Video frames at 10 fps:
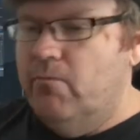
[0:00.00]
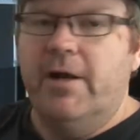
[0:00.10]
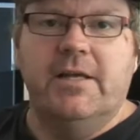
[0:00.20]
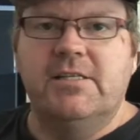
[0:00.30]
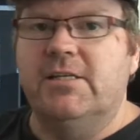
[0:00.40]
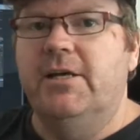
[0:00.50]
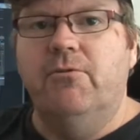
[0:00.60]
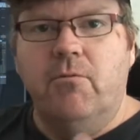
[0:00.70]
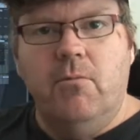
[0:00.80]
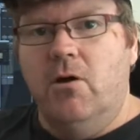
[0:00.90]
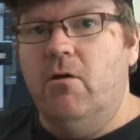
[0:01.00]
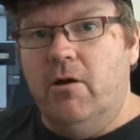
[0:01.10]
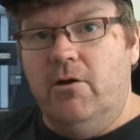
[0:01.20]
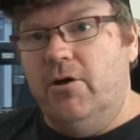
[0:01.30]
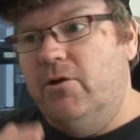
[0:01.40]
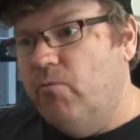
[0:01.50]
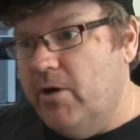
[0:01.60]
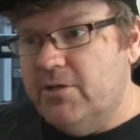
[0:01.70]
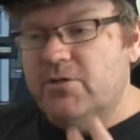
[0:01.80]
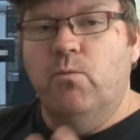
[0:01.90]
running a scene or a monologue, and I can
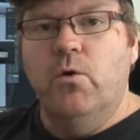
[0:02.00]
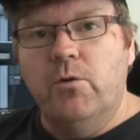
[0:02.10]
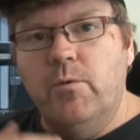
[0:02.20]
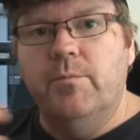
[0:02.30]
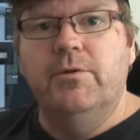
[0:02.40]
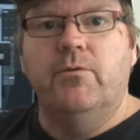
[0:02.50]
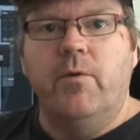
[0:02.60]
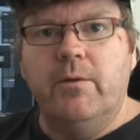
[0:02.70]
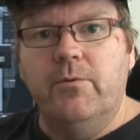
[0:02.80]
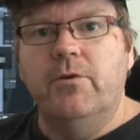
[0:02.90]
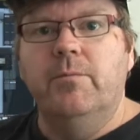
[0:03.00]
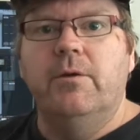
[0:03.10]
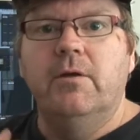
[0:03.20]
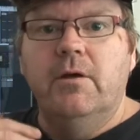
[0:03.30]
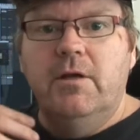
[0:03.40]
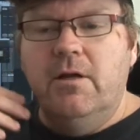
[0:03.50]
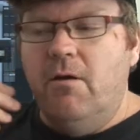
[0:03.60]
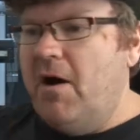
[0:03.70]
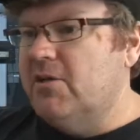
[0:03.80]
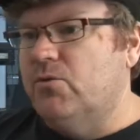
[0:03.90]
really just work with them and direct with them, and
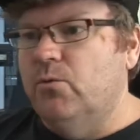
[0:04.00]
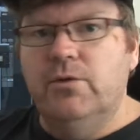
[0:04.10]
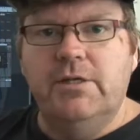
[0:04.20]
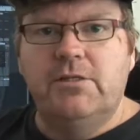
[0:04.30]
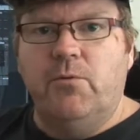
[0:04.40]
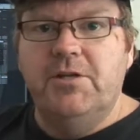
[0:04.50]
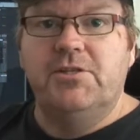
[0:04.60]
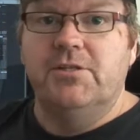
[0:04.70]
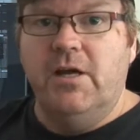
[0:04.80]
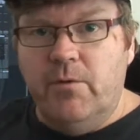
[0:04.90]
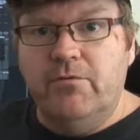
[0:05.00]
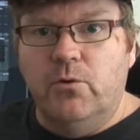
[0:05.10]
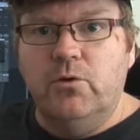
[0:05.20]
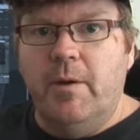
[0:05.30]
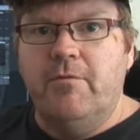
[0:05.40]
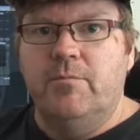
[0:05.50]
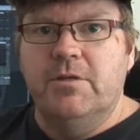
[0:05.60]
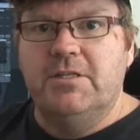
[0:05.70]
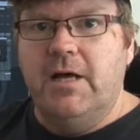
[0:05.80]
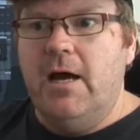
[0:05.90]
ask all these questions that we've talked about from
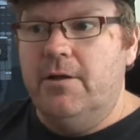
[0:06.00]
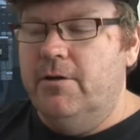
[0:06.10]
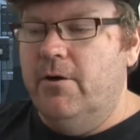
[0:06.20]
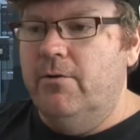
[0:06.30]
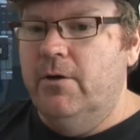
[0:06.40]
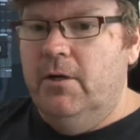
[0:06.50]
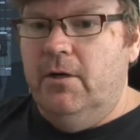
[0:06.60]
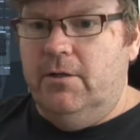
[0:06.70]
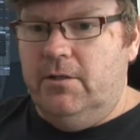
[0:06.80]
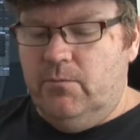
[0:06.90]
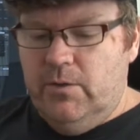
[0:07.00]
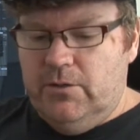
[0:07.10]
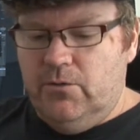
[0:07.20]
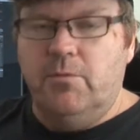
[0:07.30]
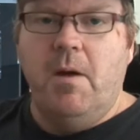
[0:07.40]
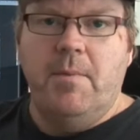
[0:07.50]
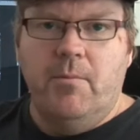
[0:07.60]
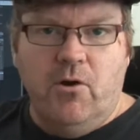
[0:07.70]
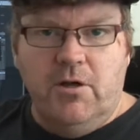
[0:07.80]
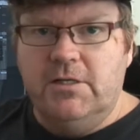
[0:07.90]
the start. I think we talked about
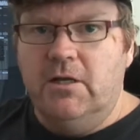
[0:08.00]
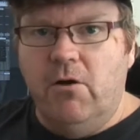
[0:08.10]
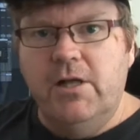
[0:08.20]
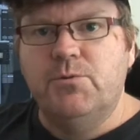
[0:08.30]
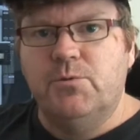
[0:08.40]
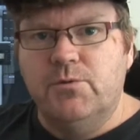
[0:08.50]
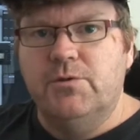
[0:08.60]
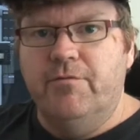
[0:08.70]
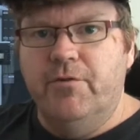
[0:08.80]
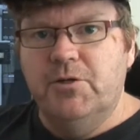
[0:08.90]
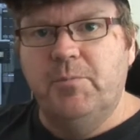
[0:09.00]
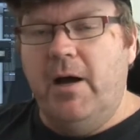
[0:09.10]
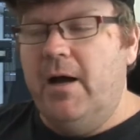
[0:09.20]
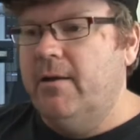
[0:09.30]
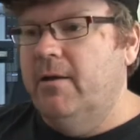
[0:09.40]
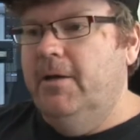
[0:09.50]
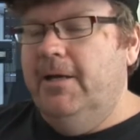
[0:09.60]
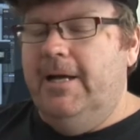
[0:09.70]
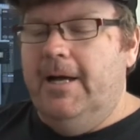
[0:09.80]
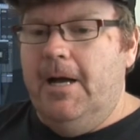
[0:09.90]
memorizing lines, which was the first part,
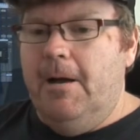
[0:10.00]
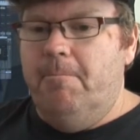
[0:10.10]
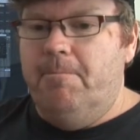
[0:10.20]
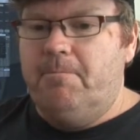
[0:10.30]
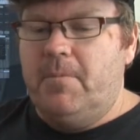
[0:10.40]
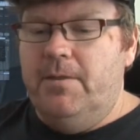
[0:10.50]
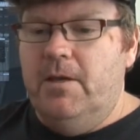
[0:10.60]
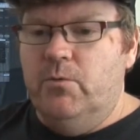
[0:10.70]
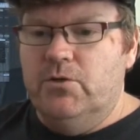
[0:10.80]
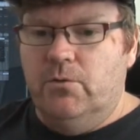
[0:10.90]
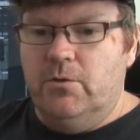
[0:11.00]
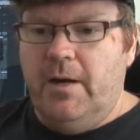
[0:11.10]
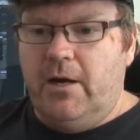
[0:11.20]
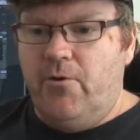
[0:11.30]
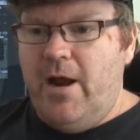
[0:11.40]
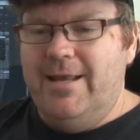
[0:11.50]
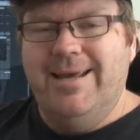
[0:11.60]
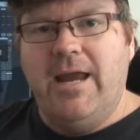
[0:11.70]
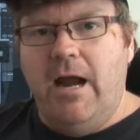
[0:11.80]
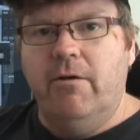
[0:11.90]
and then we talked about
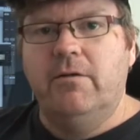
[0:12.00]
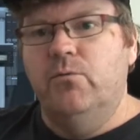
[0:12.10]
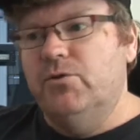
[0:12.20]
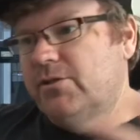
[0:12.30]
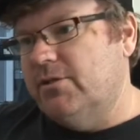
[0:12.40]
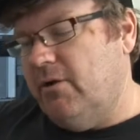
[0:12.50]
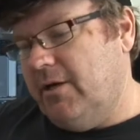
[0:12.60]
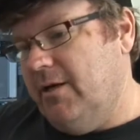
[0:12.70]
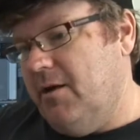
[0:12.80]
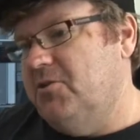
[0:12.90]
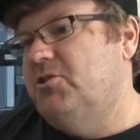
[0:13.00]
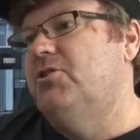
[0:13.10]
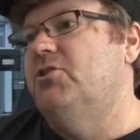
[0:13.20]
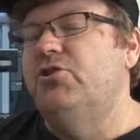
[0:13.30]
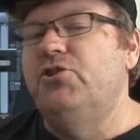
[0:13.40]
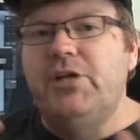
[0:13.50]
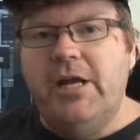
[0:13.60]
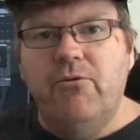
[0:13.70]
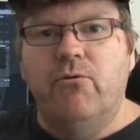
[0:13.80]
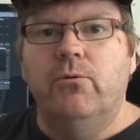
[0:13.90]
creating a character, which is like a
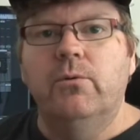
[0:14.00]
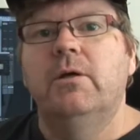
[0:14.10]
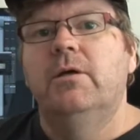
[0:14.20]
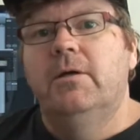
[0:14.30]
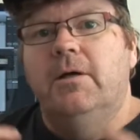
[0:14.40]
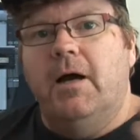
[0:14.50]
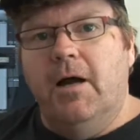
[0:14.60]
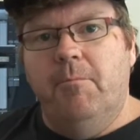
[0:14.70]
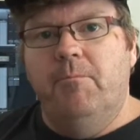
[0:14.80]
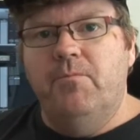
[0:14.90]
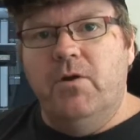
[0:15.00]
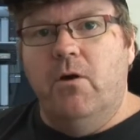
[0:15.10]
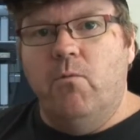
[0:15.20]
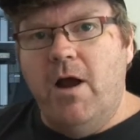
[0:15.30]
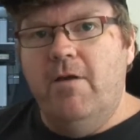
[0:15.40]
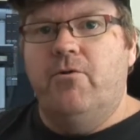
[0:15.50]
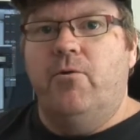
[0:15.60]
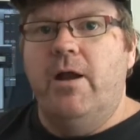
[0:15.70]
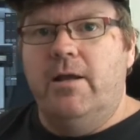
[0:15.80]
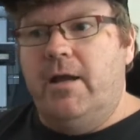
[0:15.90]
general way of
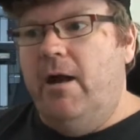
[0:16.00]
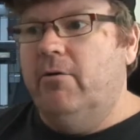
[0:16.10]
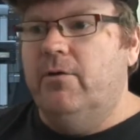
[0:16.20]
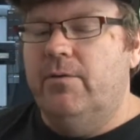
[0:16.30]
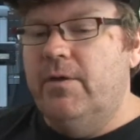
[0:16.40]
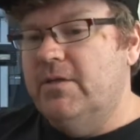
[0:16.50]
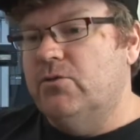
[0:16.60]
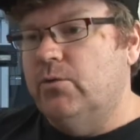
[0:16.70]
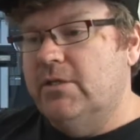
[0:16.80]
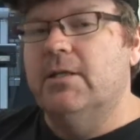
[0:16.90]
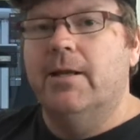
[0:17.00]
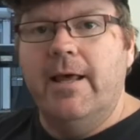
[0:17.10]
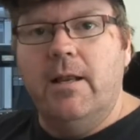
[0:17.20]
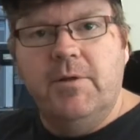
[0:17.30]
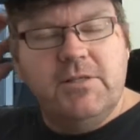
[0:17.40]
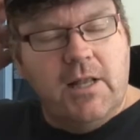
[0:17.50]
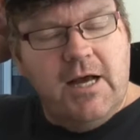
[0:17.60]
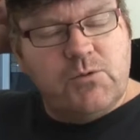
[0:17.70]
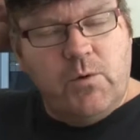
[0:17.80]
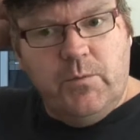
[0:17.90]
creating character, and then there's all these little elements.
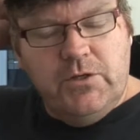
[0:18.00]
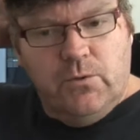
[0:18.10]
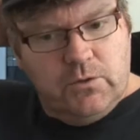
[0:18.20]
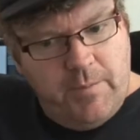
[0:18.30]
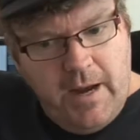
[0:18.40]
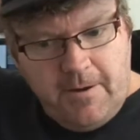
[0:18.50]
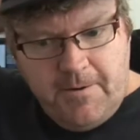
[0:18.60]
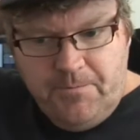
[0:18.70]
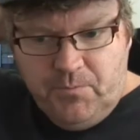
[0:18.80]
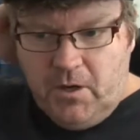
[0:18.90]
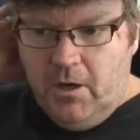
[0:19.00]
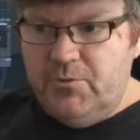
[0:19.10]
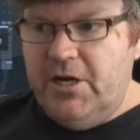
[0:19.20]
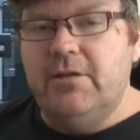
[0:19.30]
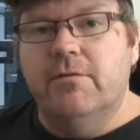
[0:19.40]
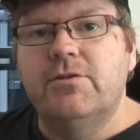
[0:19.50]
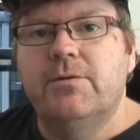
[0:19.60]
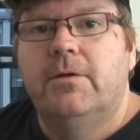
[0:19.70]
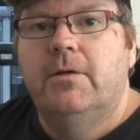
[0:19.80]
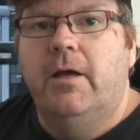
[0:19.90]
Last week we talked about
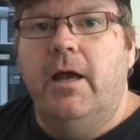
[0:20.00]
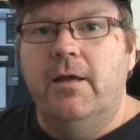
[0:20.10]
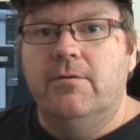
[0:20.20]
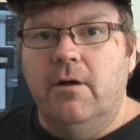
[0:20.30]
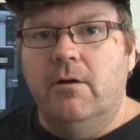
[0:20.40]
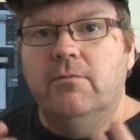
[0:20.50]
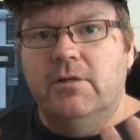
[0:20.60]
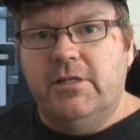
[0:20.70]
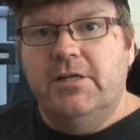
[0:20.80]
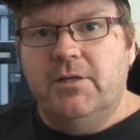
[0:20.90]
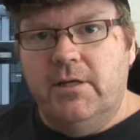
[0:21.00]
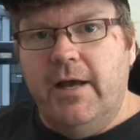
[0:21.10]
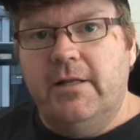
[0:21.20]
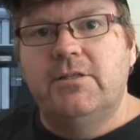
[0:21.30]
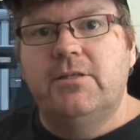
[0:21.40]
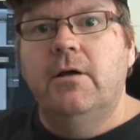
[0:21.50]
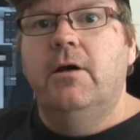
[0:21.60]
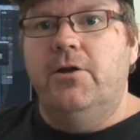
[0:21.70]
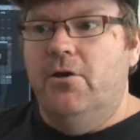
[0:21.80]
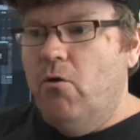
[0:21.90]
objectives, and essentially that's
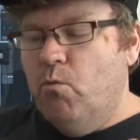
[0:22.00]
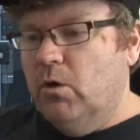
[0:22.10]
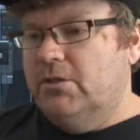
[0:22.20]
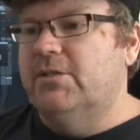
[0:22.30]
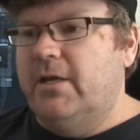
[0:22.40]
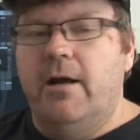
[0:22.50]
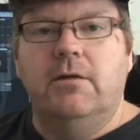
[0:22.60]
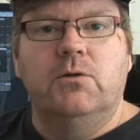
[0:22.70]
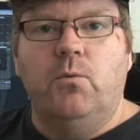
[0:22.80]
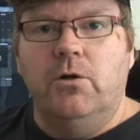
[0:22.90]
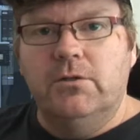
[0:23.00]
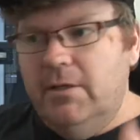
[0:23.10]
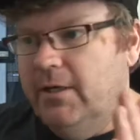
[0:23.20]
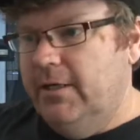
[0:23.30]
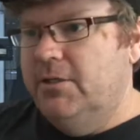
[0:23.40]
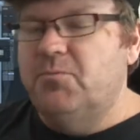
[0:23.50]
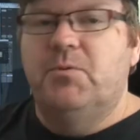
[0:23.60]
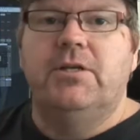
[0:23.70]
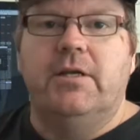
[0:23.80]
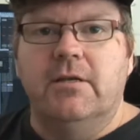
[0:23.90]
what does the character want in this
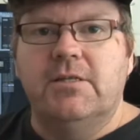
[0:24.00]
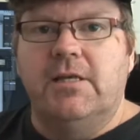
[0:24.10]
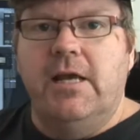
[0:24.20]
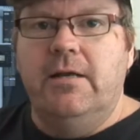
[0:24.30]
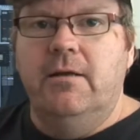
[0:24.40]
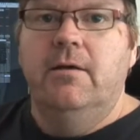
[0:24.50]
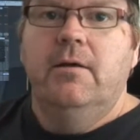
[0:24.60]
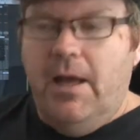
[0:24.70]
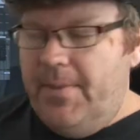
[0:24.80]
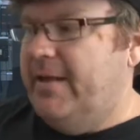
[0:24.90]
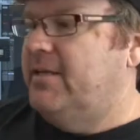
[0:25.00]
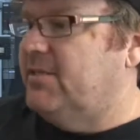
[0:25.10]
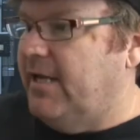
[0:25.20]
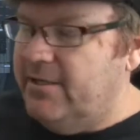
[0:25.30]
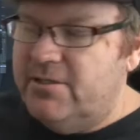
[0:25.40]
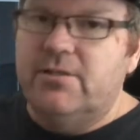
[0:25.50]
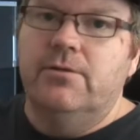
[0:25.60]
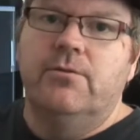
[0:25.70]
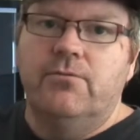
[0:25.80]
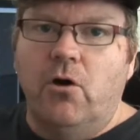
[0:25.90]
particular scene, and that extends
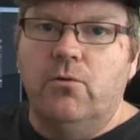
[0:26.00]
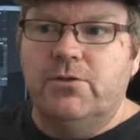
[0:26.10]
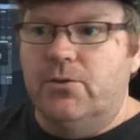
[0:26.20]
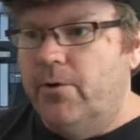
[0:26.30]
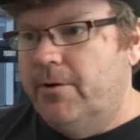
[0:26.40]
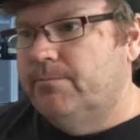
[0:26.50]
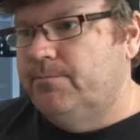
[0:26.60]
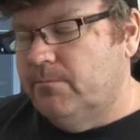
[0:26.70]
to the whole story.